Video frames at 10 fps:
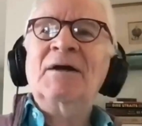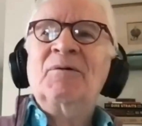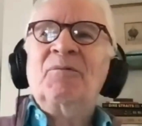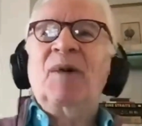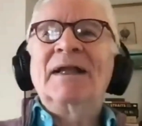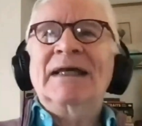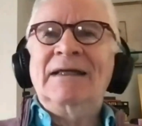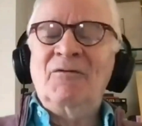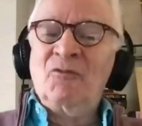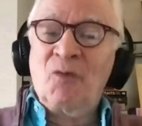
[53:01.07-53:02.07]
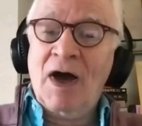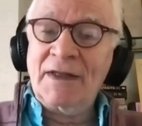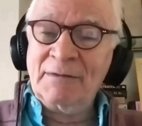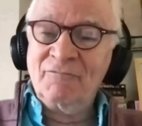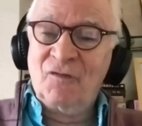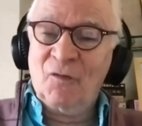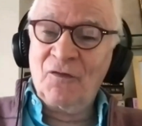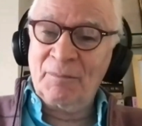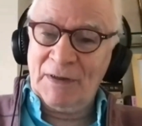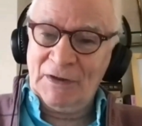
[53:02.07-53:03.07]
Well, he didn't write them for the
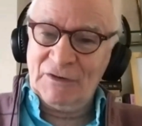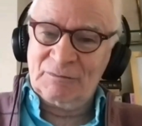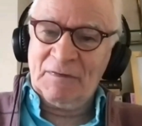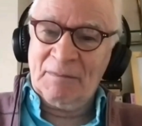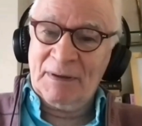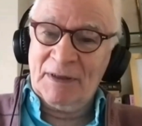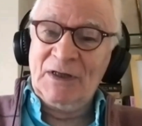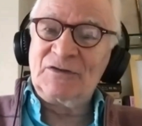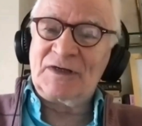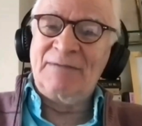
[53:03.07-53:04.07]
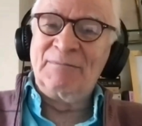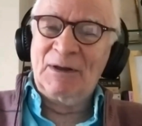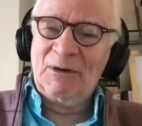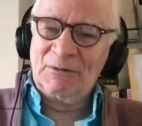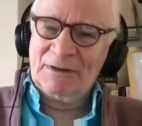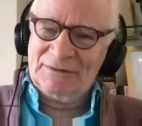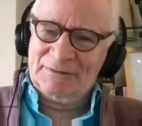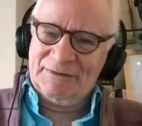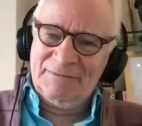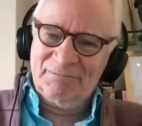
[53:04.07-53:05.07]
Byrds, but the Byrds came along and
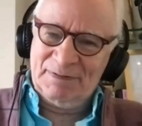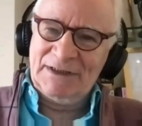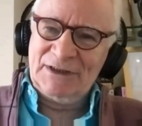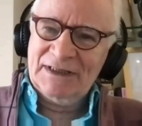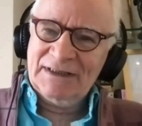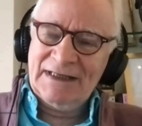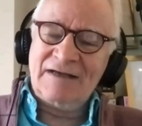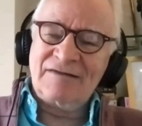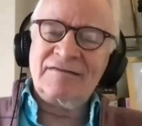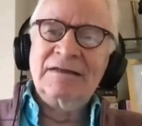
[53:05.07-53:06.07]
yes,